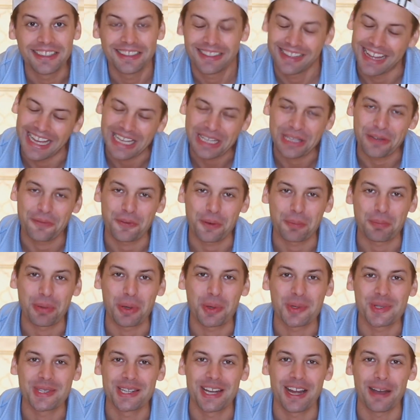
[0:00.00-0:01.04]
Thank you for
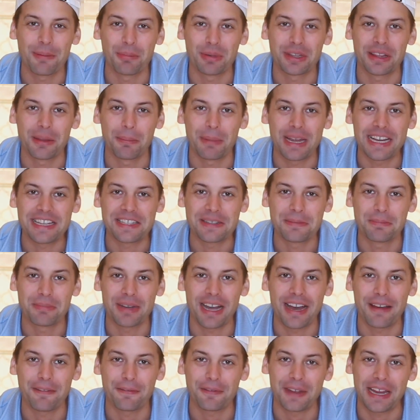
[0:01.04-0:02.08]
posting up with the Mason
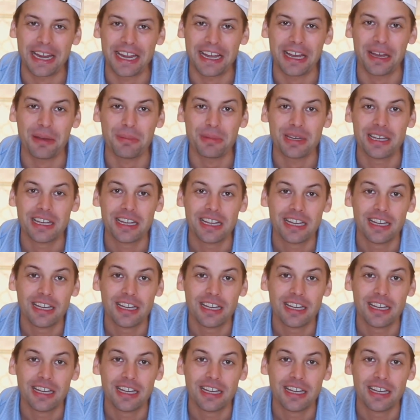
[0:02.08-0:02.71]
Pot fam.